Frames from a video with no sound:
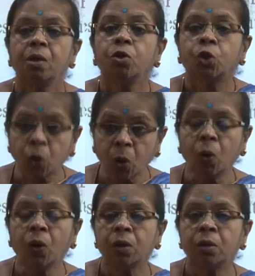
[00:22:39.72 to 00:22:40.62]

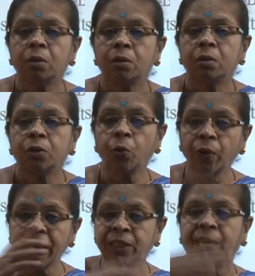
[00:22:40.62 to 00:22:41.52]
So, to
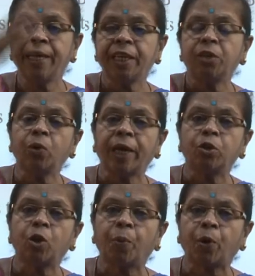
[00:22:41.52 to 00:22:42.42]
reach 8 into 10 to
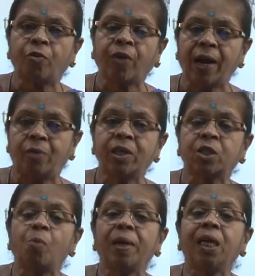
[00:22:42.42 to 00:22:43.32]
the power of 5 hours,
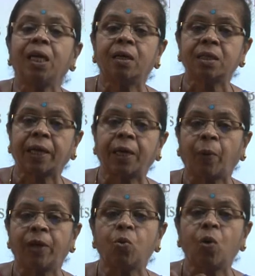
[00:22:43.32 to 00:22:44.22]
how many years are
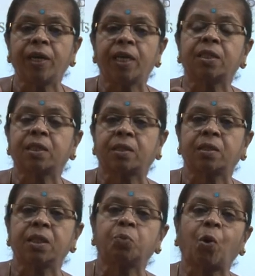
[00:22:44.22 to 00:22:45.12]
required?
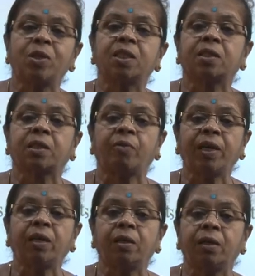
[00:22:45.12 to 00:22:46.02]

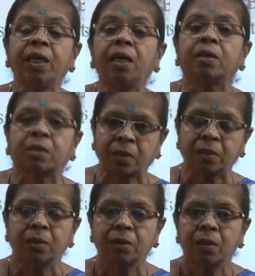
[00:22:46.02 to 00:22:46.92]
266.67 years.
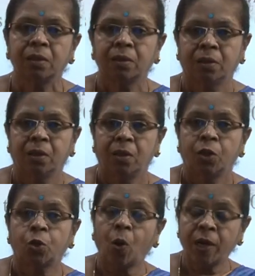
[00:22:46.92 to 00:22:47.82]

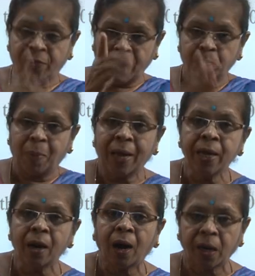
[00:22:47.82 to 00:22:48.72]
So, if I buy a
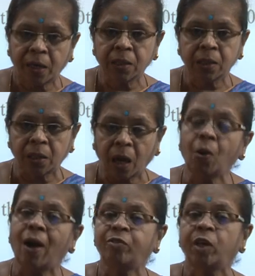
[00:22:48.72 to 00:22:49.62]
hard disk now,
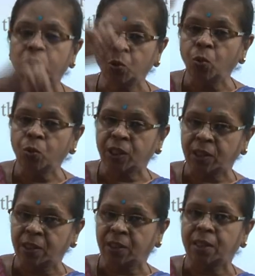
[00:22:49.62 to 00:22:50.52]
after
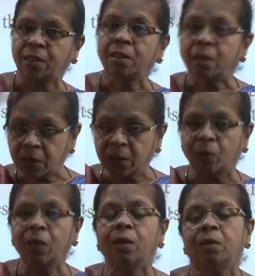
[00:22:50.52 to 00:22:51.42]
266 years, it
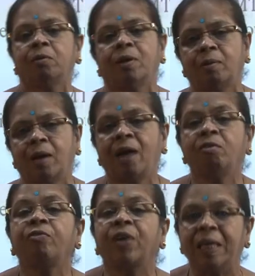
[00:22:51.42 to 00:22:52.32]
will have a
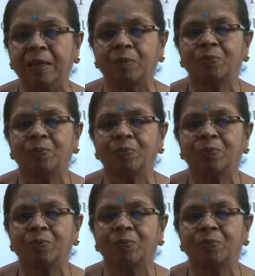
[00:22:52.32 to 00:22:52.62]
failure.